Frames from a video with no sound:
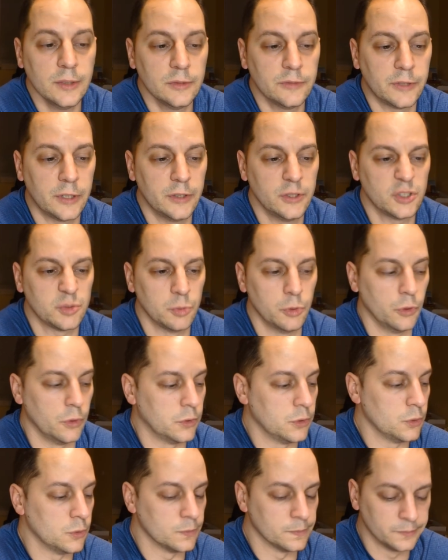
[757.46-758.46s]
Very
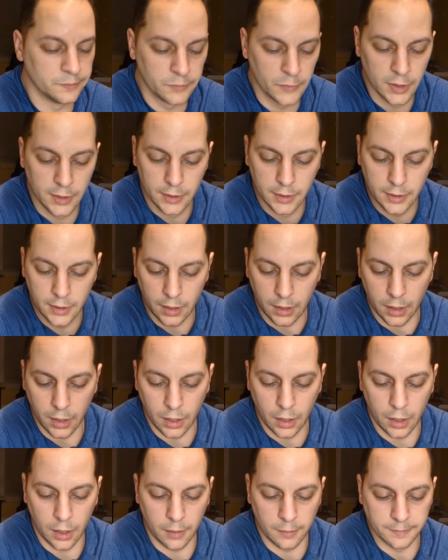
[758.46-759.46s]
smooth too.
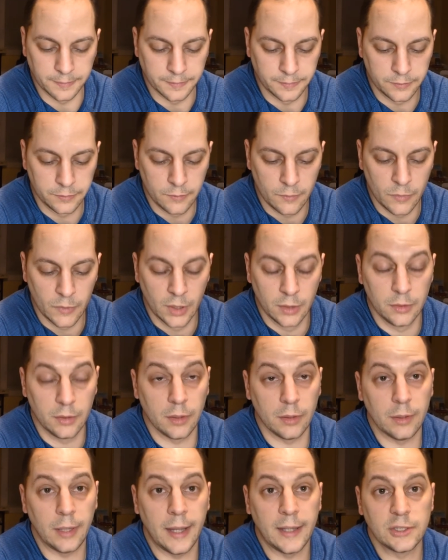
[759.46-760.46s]

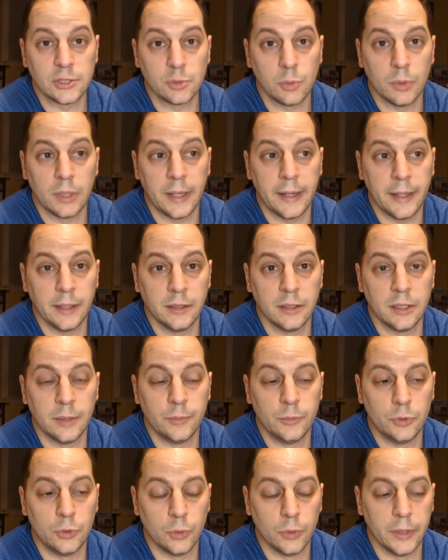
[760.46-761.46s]
The last one I ended
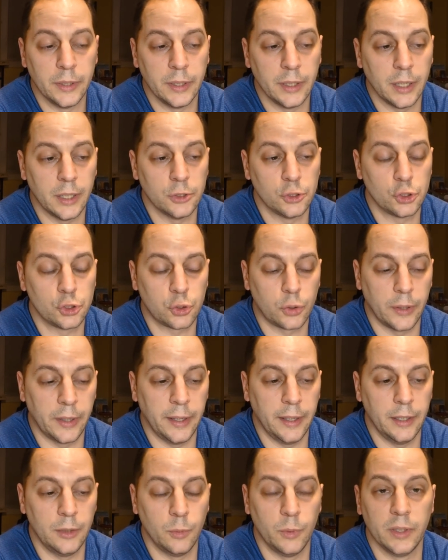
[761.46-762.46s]
up doing a
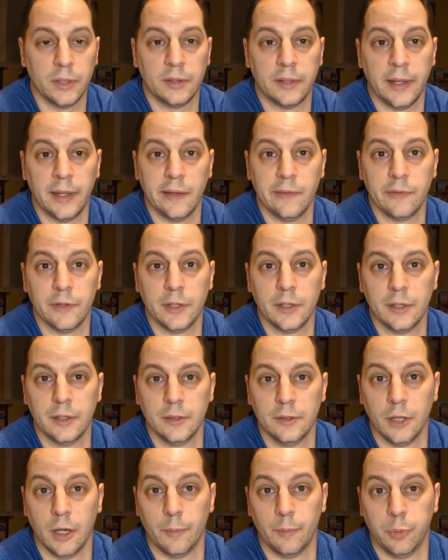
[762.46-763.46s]
trade with
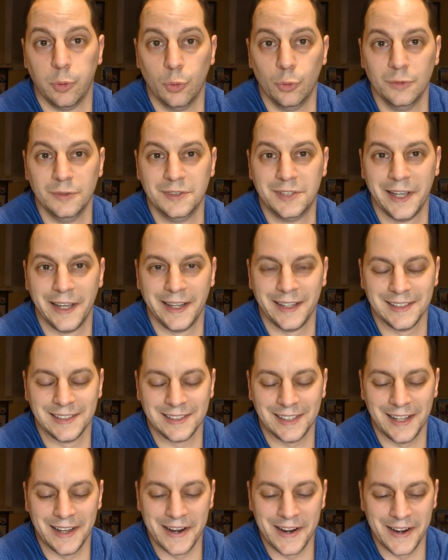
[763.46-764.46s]
David, the Poontang
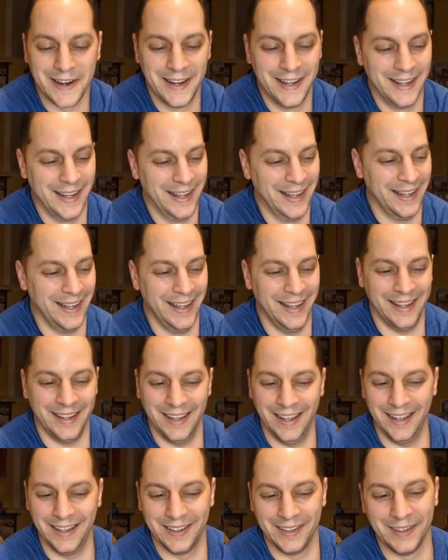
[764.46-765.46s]
Slayer.
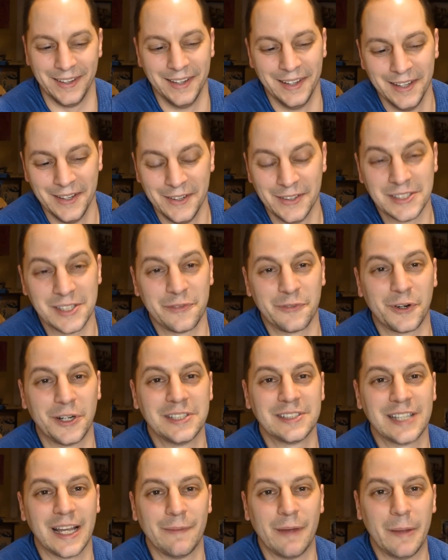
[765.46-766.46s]
It's the
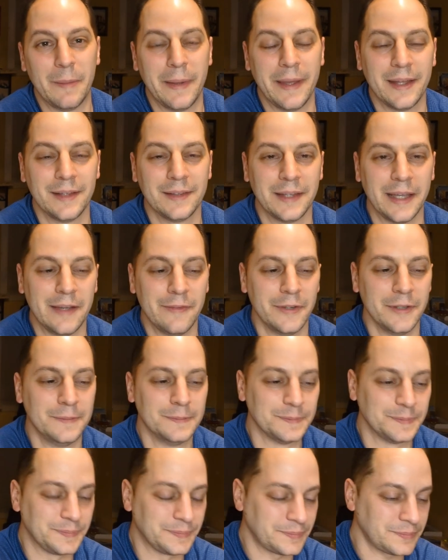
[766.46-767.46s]
first time I met David.